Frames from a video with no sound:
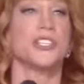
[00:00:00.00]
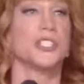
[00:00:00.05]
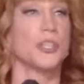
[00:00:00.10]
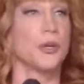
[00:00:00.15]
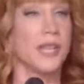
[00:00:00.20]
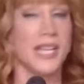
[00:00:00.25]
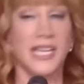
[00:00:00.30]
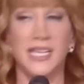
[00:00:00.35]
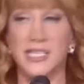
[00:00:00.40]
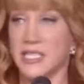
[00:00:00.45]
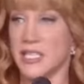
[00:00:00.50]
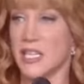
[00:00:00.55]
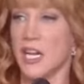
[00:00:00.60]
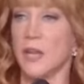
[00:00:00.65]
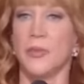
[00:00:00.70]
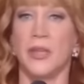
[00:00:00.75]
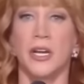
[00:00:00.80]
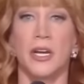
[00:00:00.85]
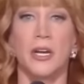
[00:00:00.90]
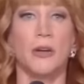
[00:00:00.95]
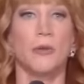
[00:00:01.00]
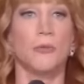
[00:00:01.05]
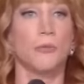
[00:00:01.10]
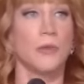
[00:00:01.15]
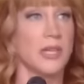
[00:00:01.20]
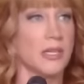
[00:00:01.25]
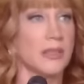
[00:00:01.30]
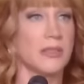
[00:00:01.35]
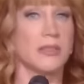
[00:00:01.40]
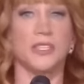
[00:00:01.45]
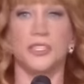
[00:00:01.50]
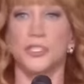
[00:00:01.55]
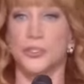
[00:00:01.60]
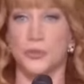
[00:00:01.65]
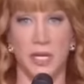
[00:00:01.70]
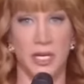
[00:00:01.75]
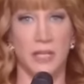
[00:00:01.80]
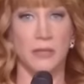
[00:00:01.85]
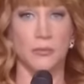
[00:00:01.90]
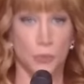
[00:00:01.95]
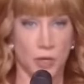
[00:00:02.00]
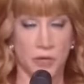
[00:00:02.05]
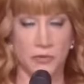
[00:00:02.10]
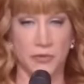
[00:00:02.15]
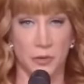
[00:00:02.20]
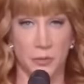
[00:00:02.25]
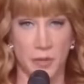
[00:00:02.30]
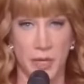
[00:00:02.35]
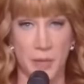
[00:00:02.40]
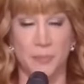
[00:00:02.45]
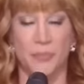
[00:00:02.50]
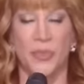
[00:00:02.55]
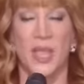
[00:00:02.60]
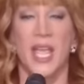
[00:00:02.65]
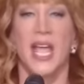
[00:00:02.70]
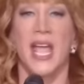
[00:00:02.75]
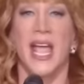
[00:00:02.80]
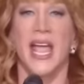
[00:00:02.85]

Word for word: So like I said, I'm there with the straight boyfriend, right?